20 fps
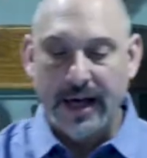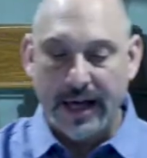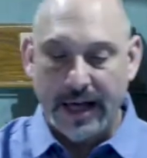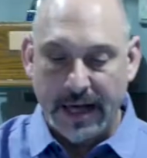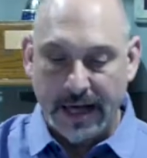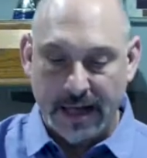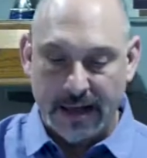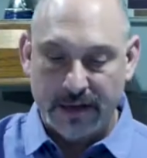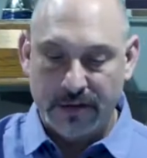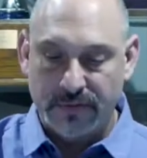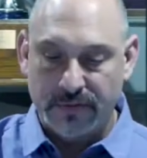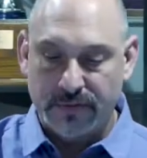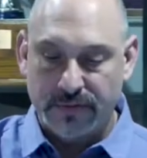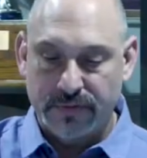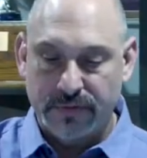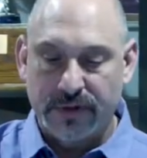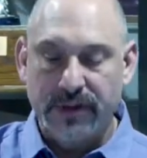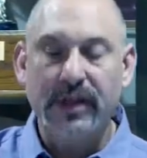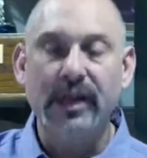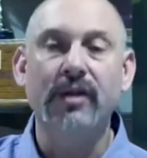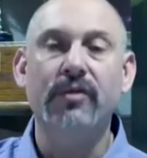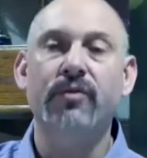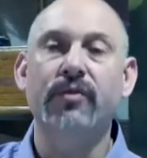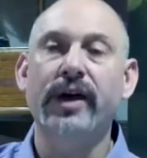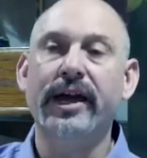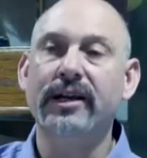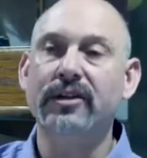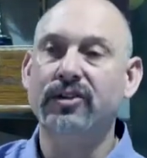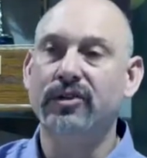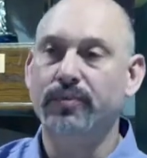of
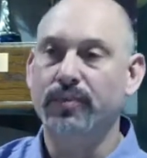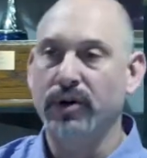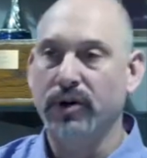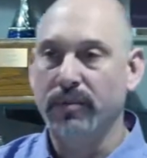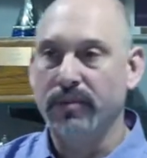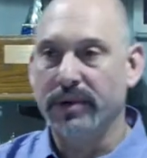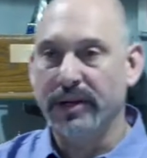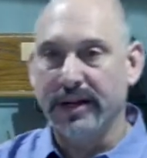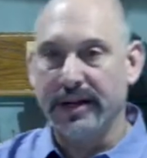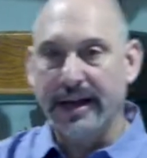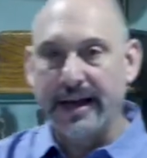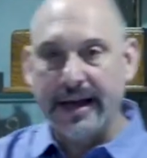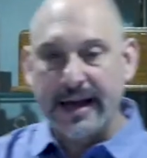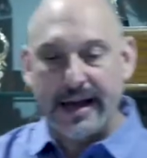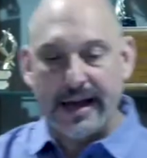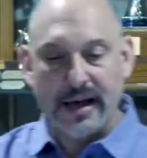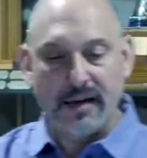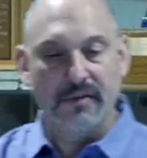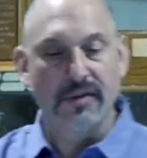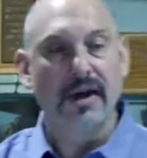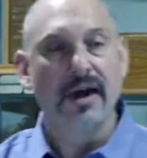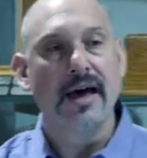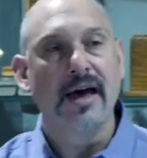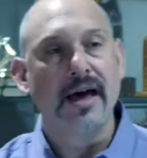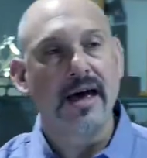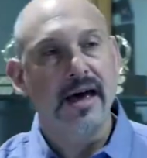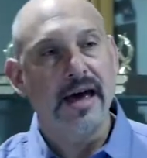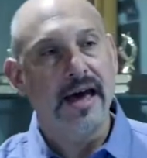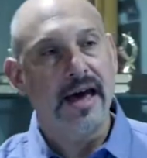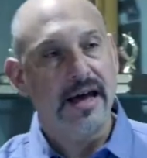defects sperm can have.
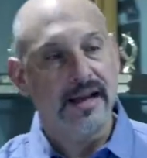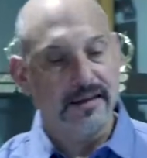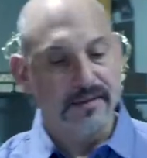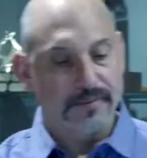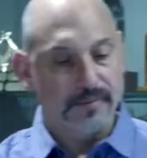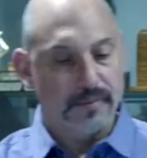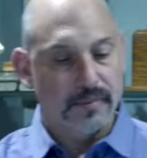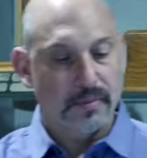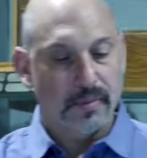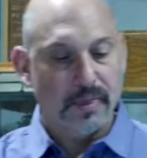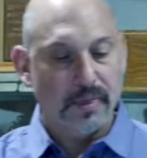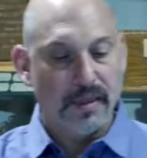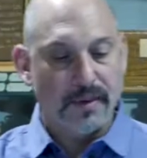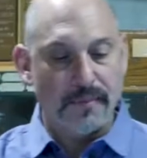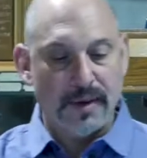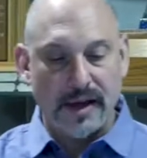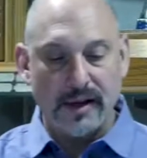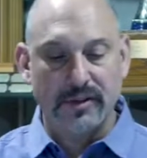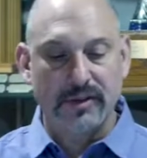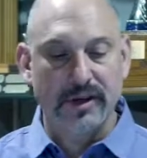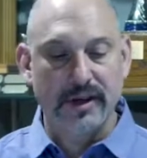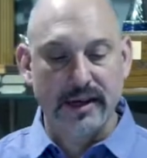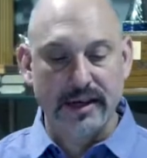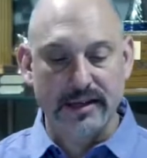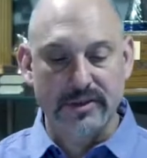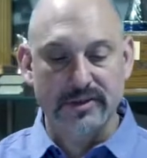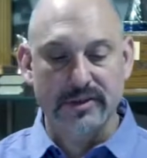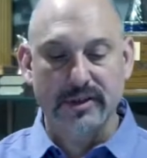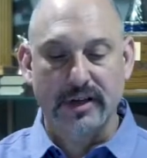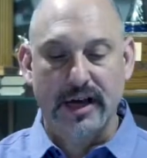And the main thing
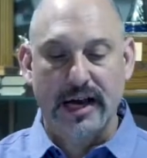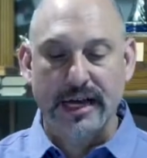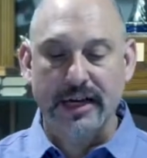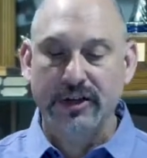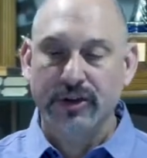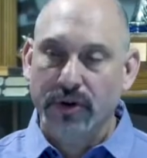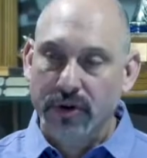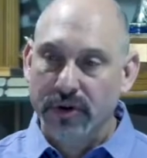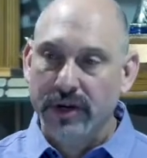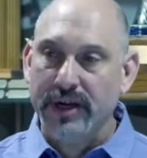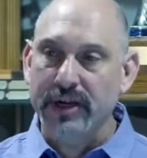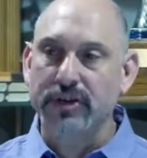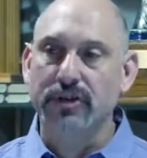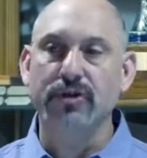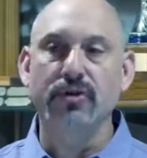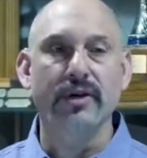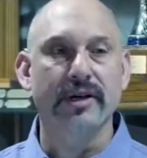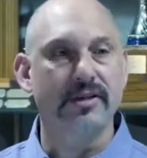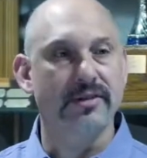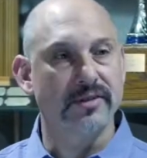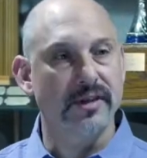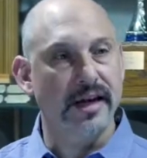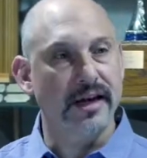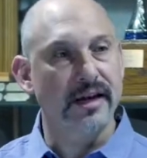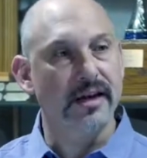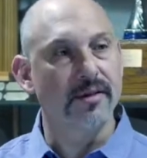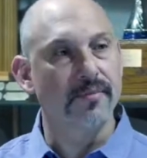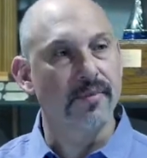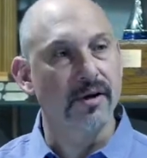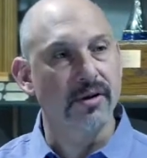is I don't get too
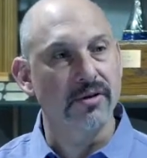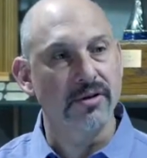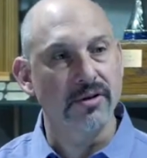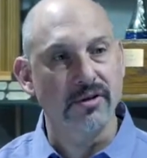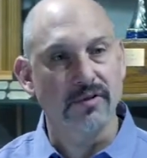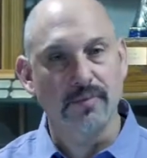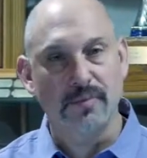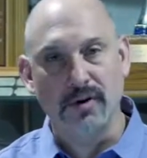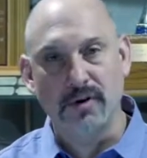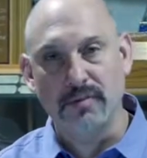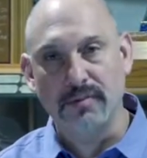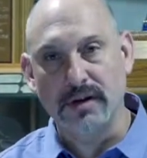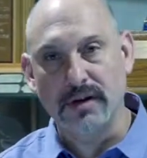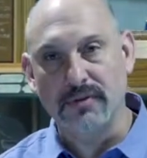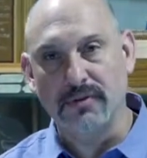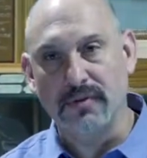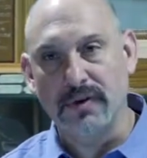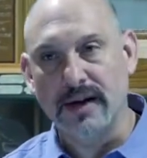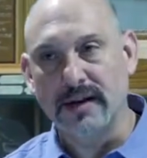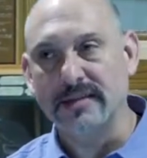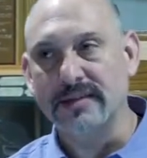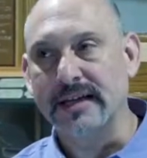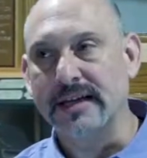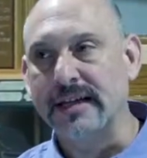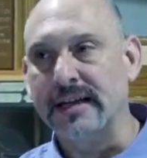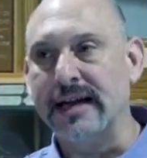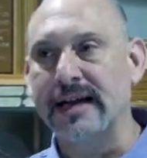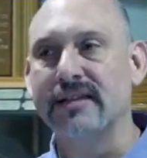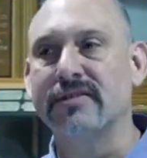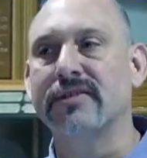excited about the sperm defects
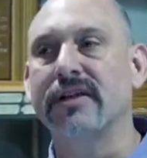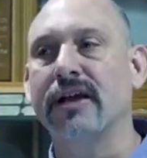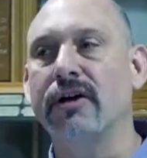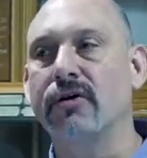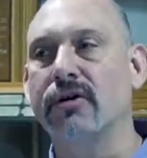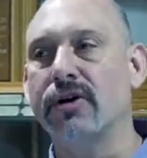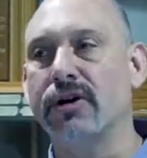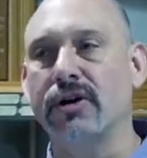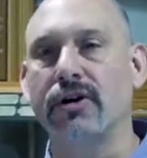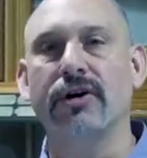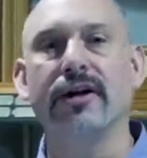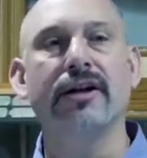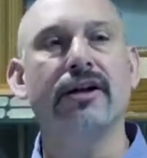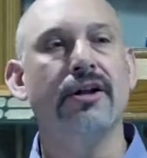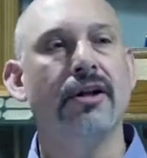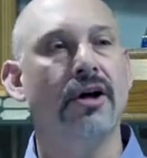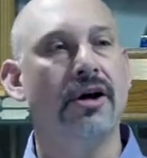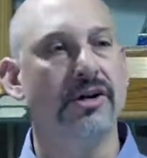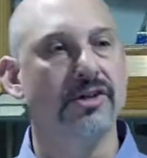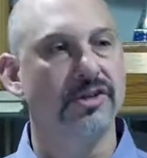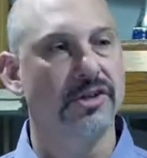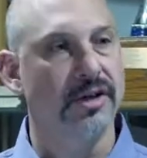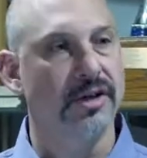unless they occur in large